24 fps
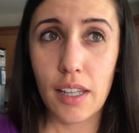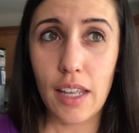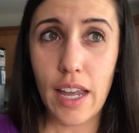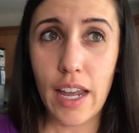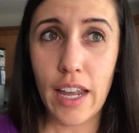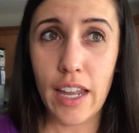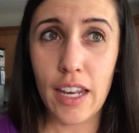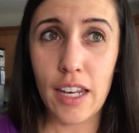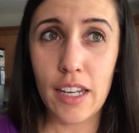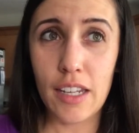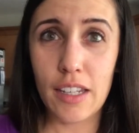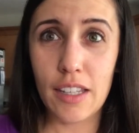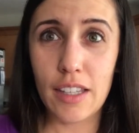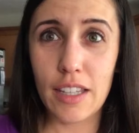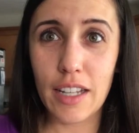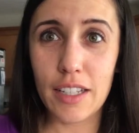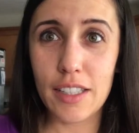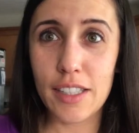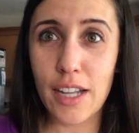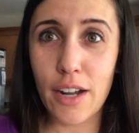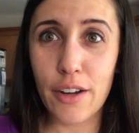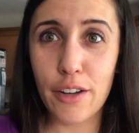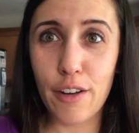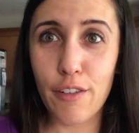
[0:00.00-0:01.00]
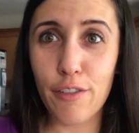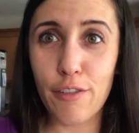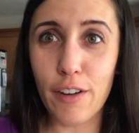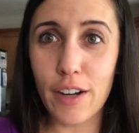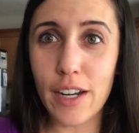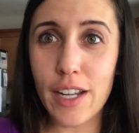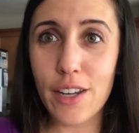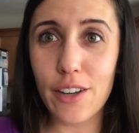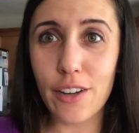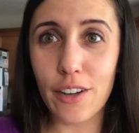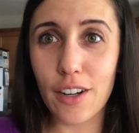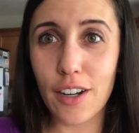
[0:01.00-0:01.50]
And that sounded
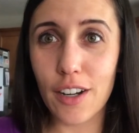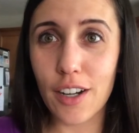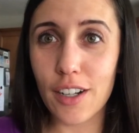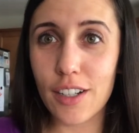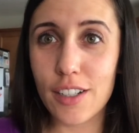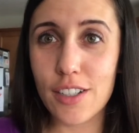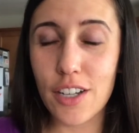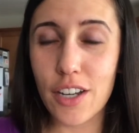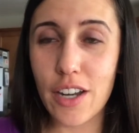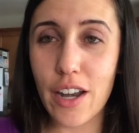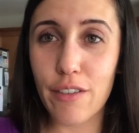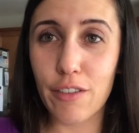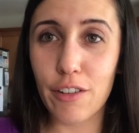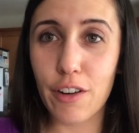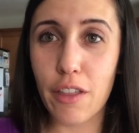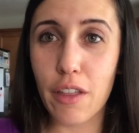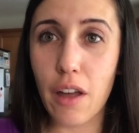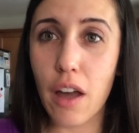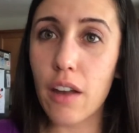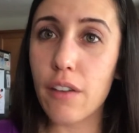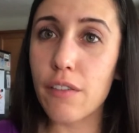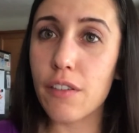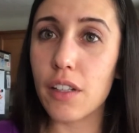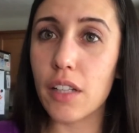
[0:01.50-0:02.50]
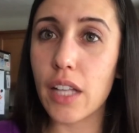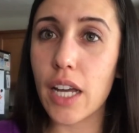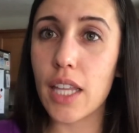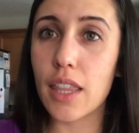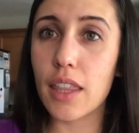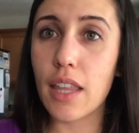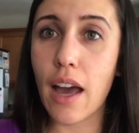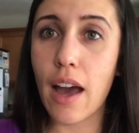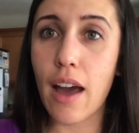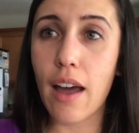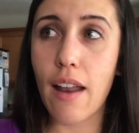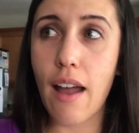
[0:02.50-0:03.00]
funny to her because she never thought of it like
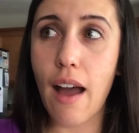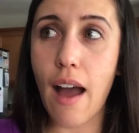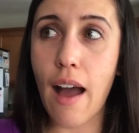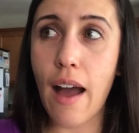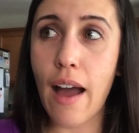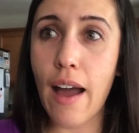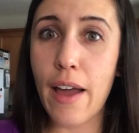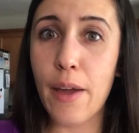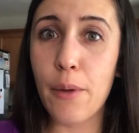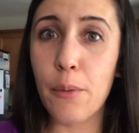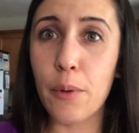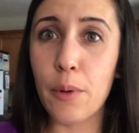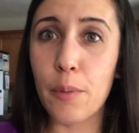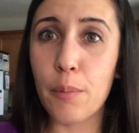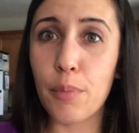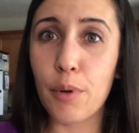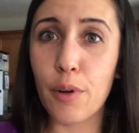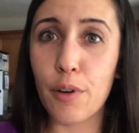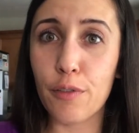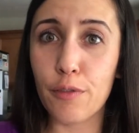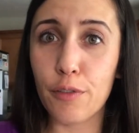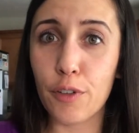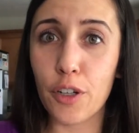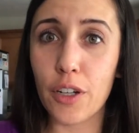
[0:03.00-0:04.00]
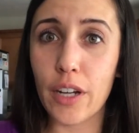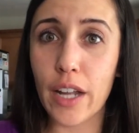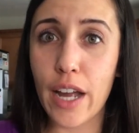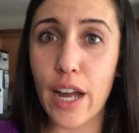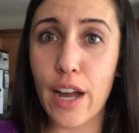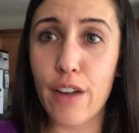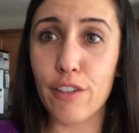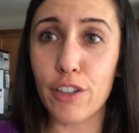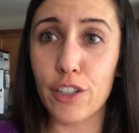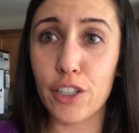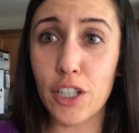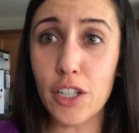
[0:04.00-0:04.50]
that. I would prefer to
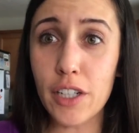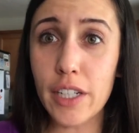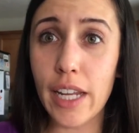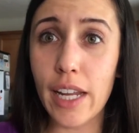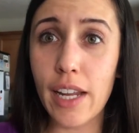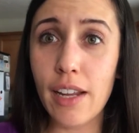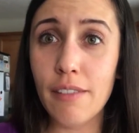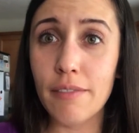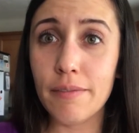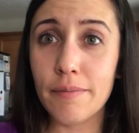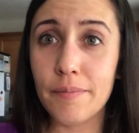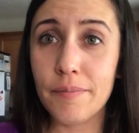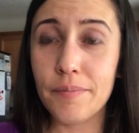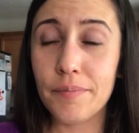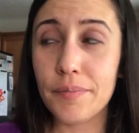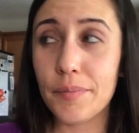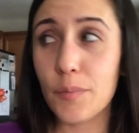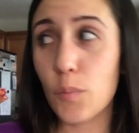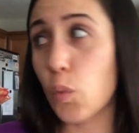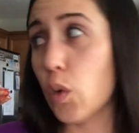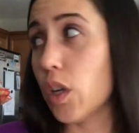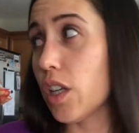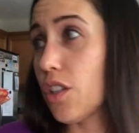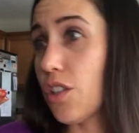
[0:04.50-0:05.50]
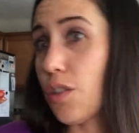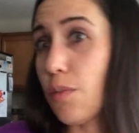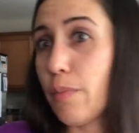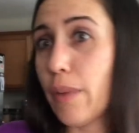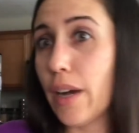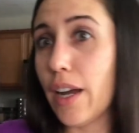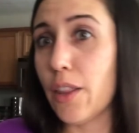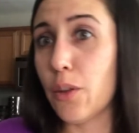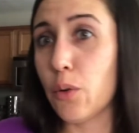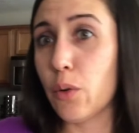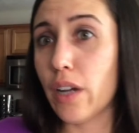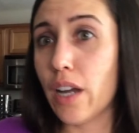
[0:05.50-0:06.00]
have a cookie, which,
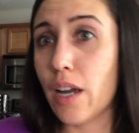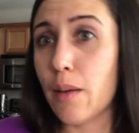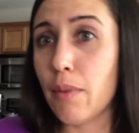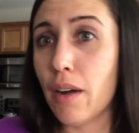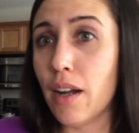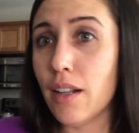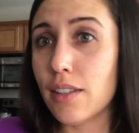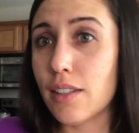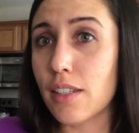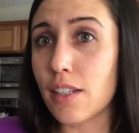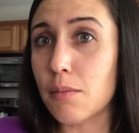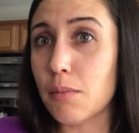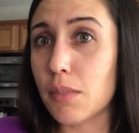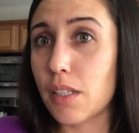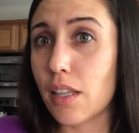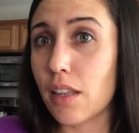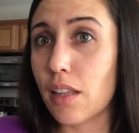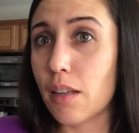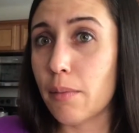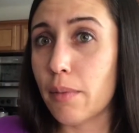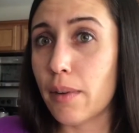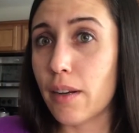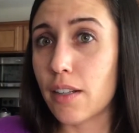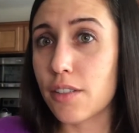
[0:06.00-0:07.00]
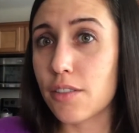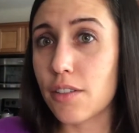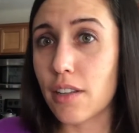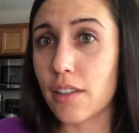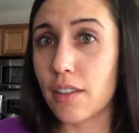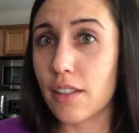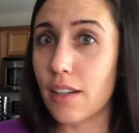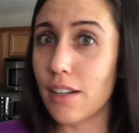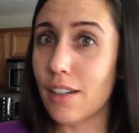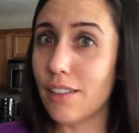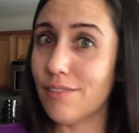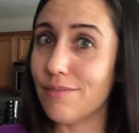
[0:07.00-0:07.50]
by the way, I bought some. See that box
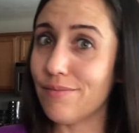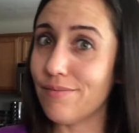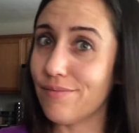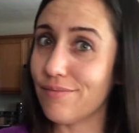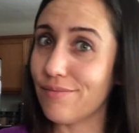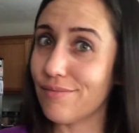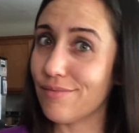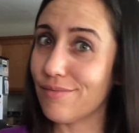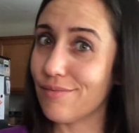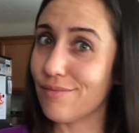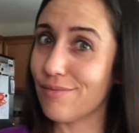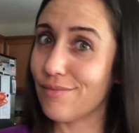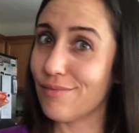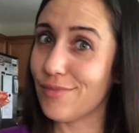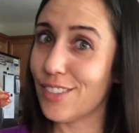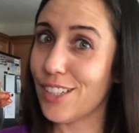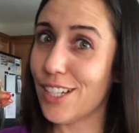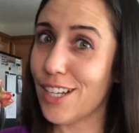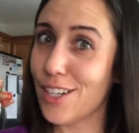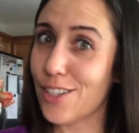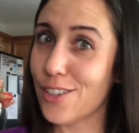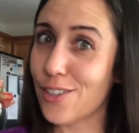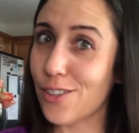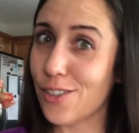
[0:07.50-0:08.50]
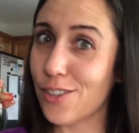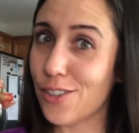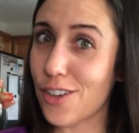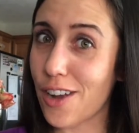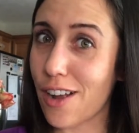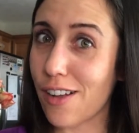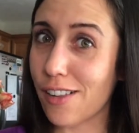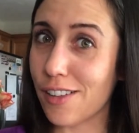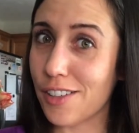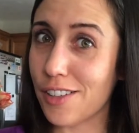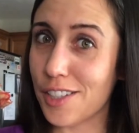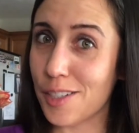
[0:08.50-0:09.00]
right there? National
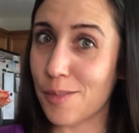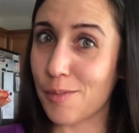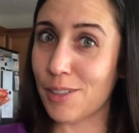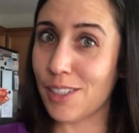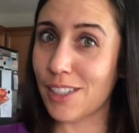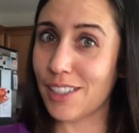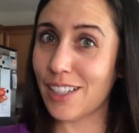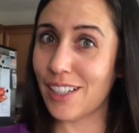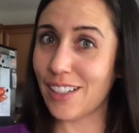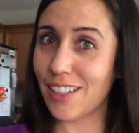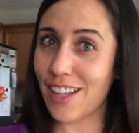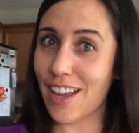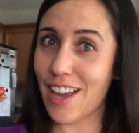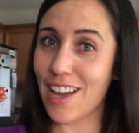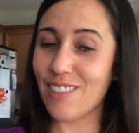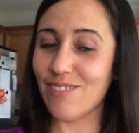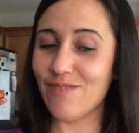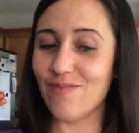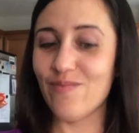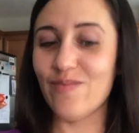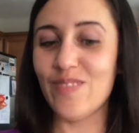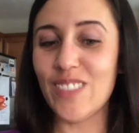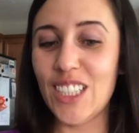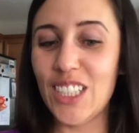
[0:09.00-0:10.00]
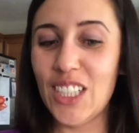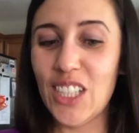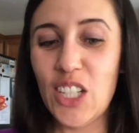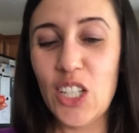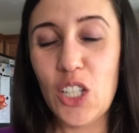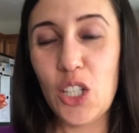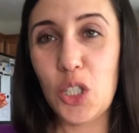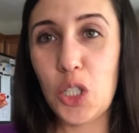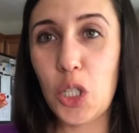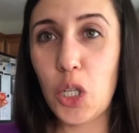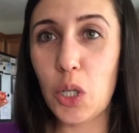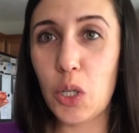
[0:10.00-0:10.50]
Chocolate Chip Cookie Day.
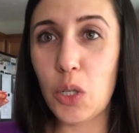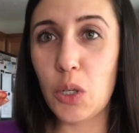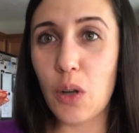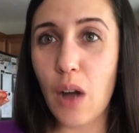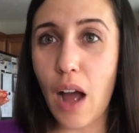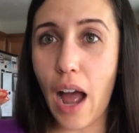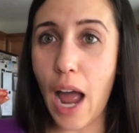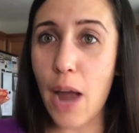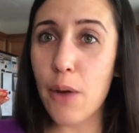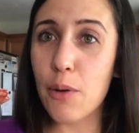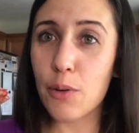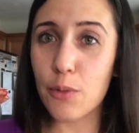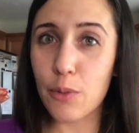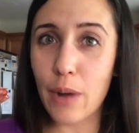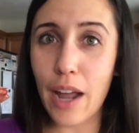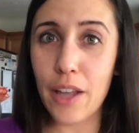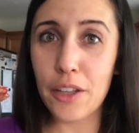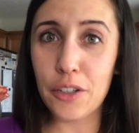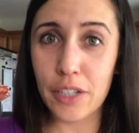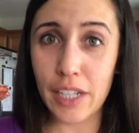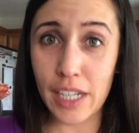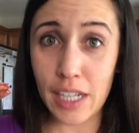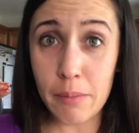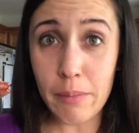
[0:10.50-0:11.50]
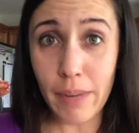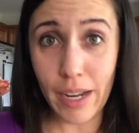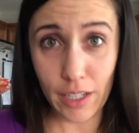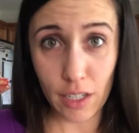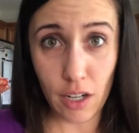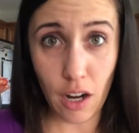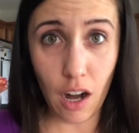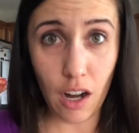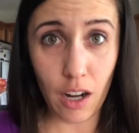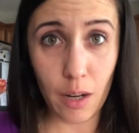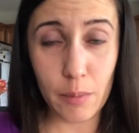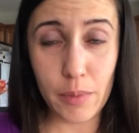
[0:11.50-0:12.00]
So I would rather eat my
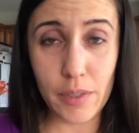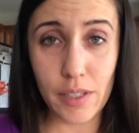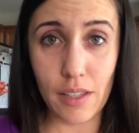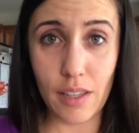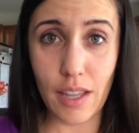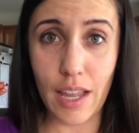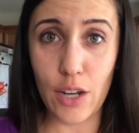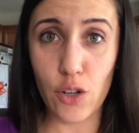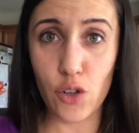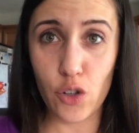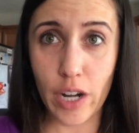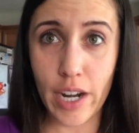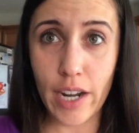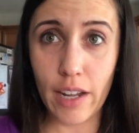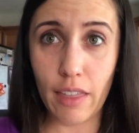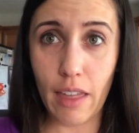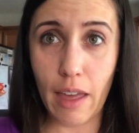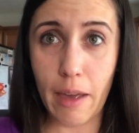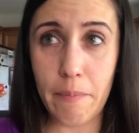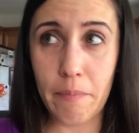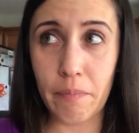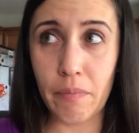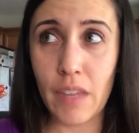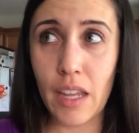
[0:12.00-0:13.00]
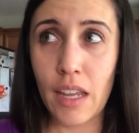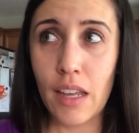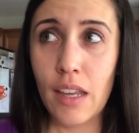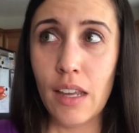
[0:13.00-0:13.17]
carbs than drink them.